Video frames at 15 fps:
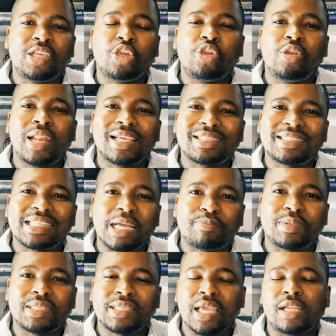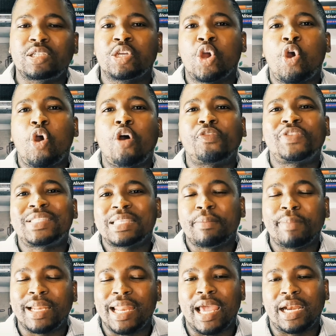particular subset of
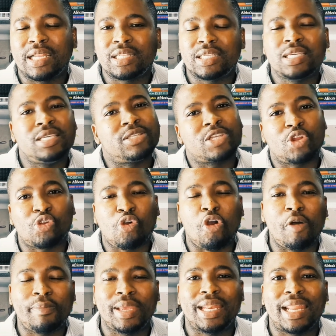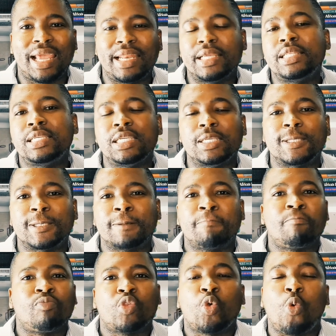similarities and commonalities.
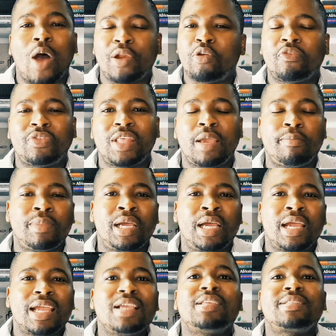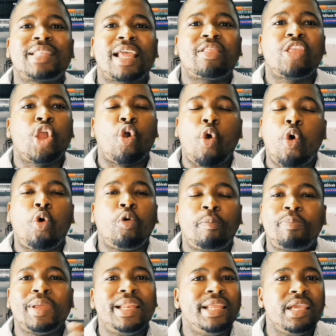One of them is that they
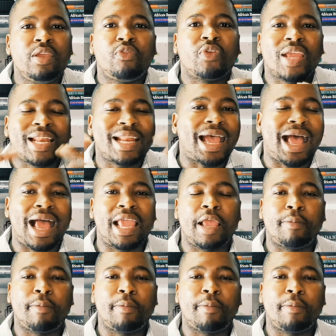all believe in a